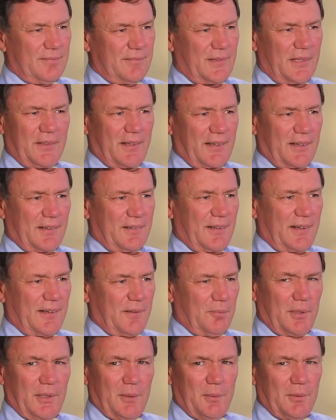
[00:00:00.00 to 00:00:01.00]
they're not
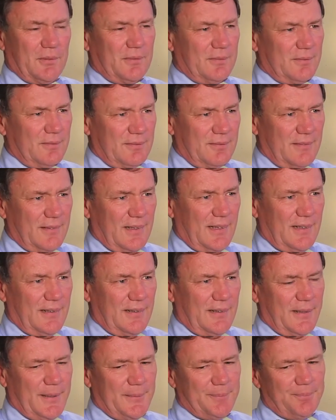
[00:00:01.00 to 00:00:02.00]
exciting people. And,
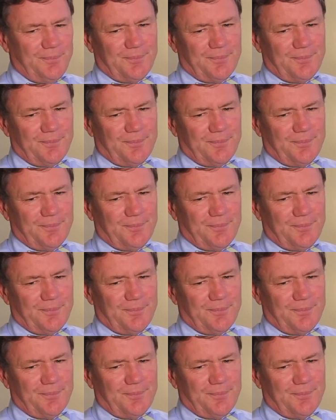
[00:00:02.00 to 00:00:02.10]
um,